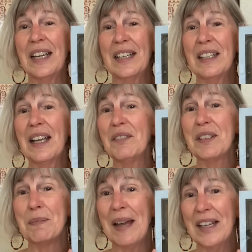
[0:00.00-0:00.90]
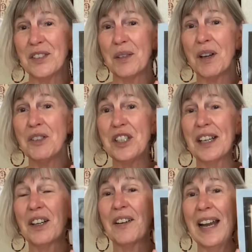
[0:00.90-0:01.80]
lovely bags. So go
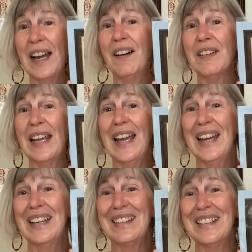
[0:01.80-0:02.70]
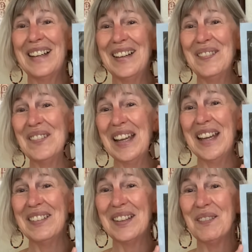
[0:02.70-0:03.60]
check her out, and
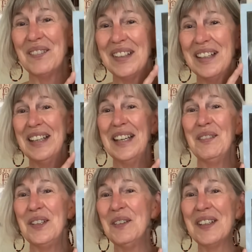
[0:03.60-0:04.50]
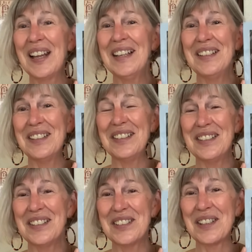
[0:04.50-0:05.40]
then if you would like
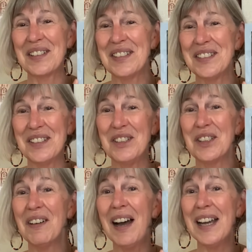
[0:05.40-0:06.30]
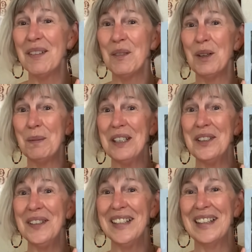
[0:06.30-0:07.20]
to start this in July, we'll be
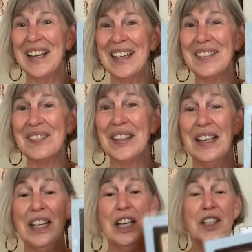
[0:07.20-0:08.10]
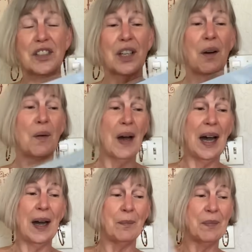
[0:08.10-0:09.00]
doing that. So
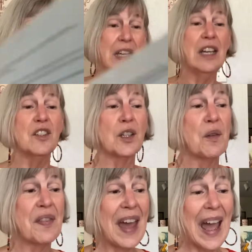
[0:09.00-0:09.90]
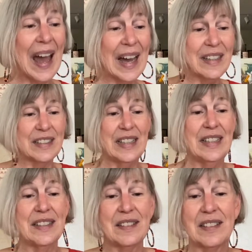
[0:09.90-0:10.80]
so that
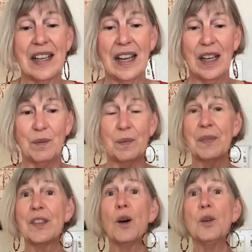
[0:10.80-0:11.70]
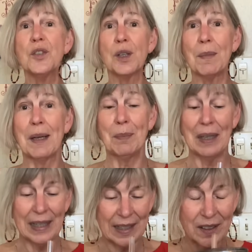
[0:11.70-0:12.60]
is those are my
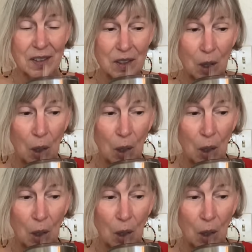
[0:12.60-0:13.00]
plans.